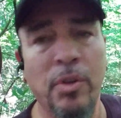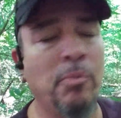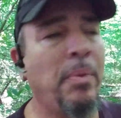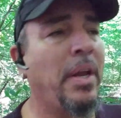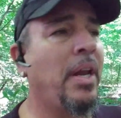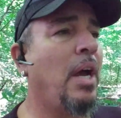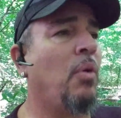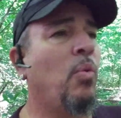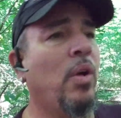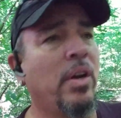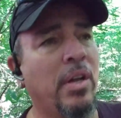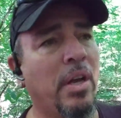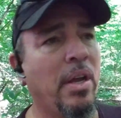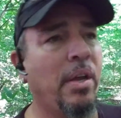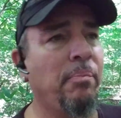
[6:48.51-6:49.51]
may not
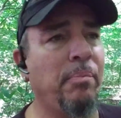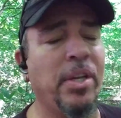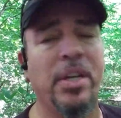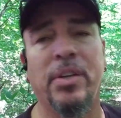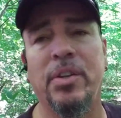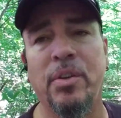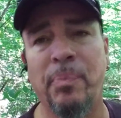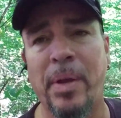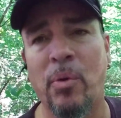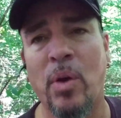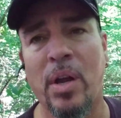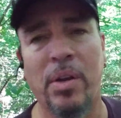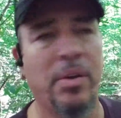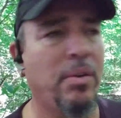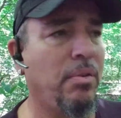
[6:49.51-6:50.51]
want to admit it, you may
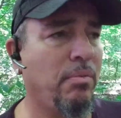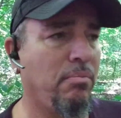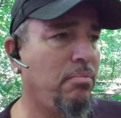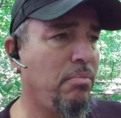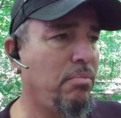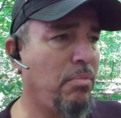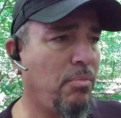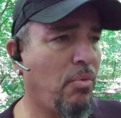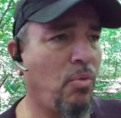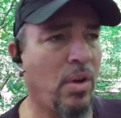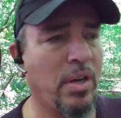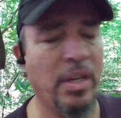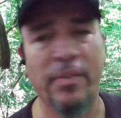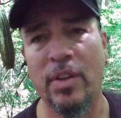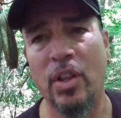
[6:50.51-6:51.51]
want
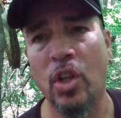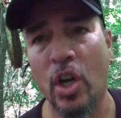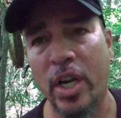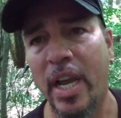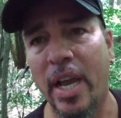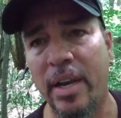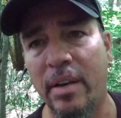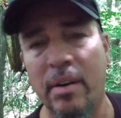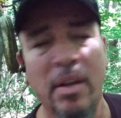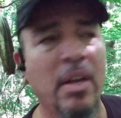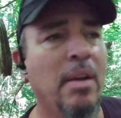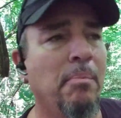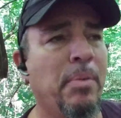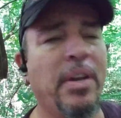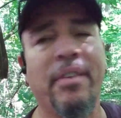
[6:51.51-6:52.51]
to even look at it,
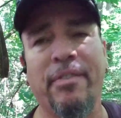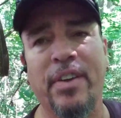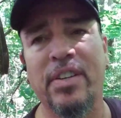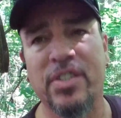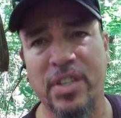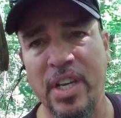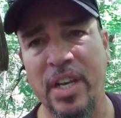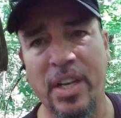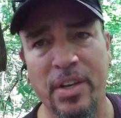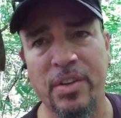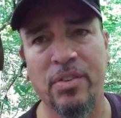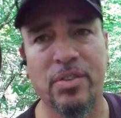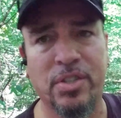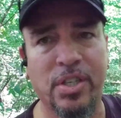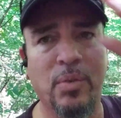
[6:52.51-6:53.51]
but investigate it
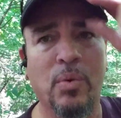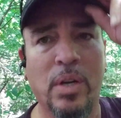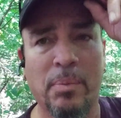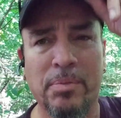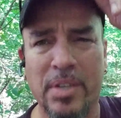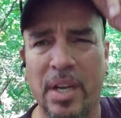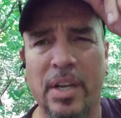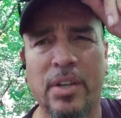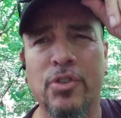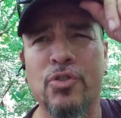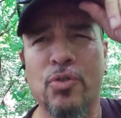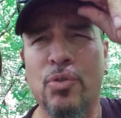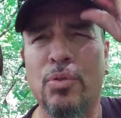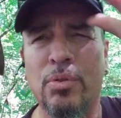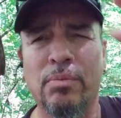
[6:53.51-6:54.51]
and you'll see what I'm saying is
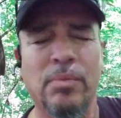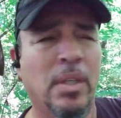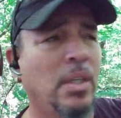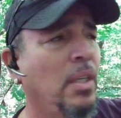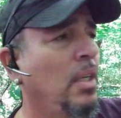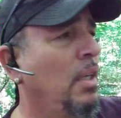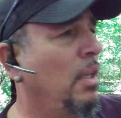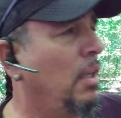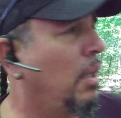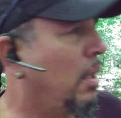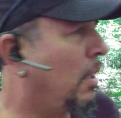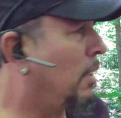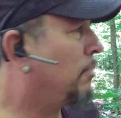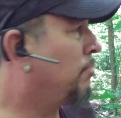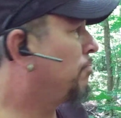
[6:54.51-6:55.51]
true.
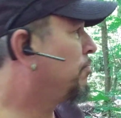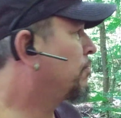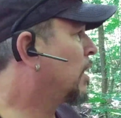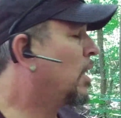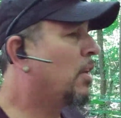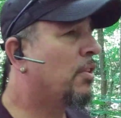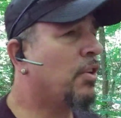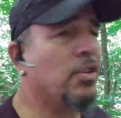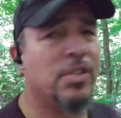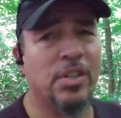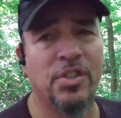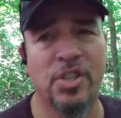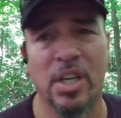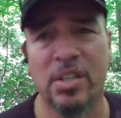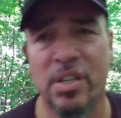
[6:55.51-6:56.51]
There's
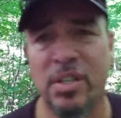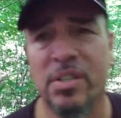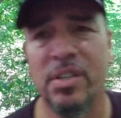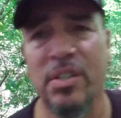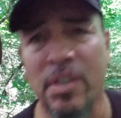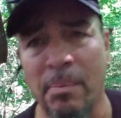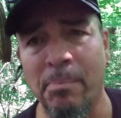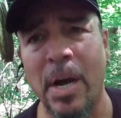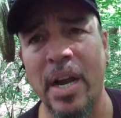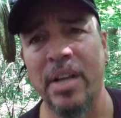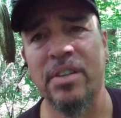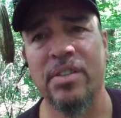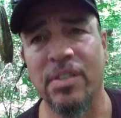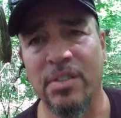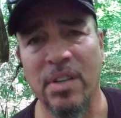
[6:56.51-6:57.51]
injustices and
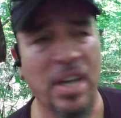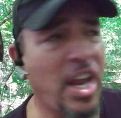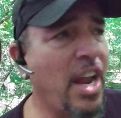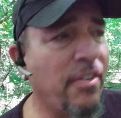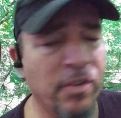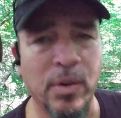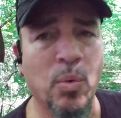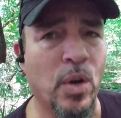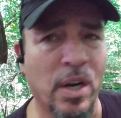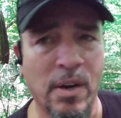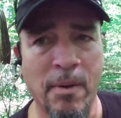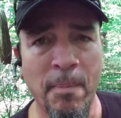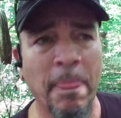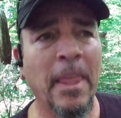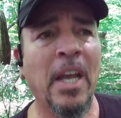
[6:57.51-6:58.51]
biases
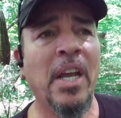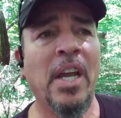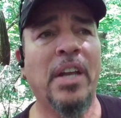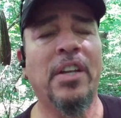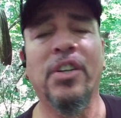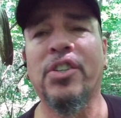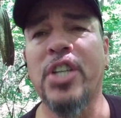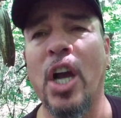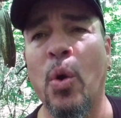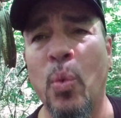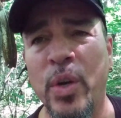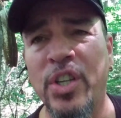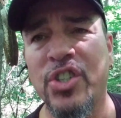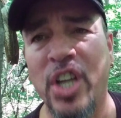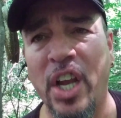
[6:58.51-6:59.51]
everywhere, and until
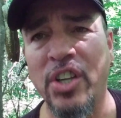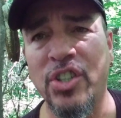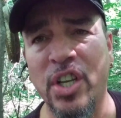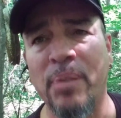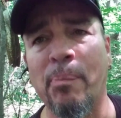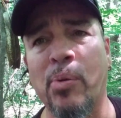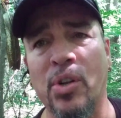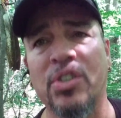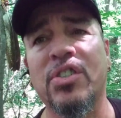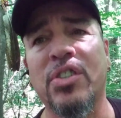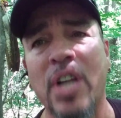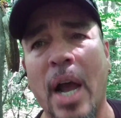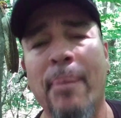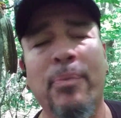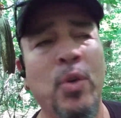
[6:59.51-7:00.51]
we change it and put a
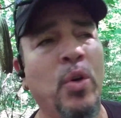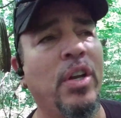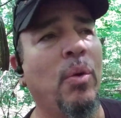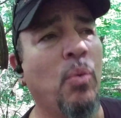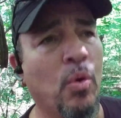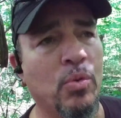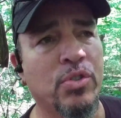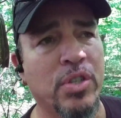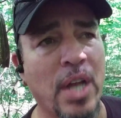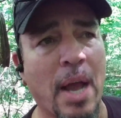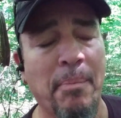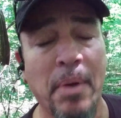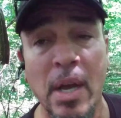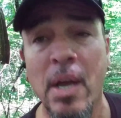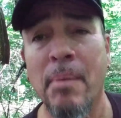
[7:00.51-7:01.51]
stop to it, it won't
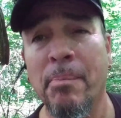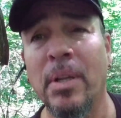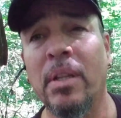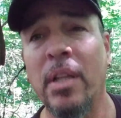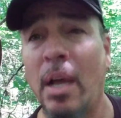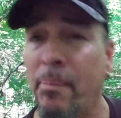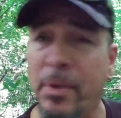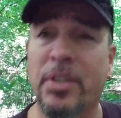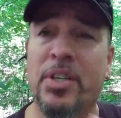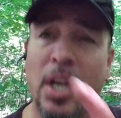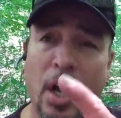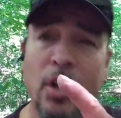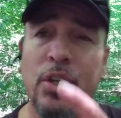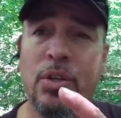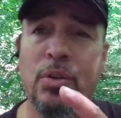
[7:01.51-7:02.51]
stop. But let me tell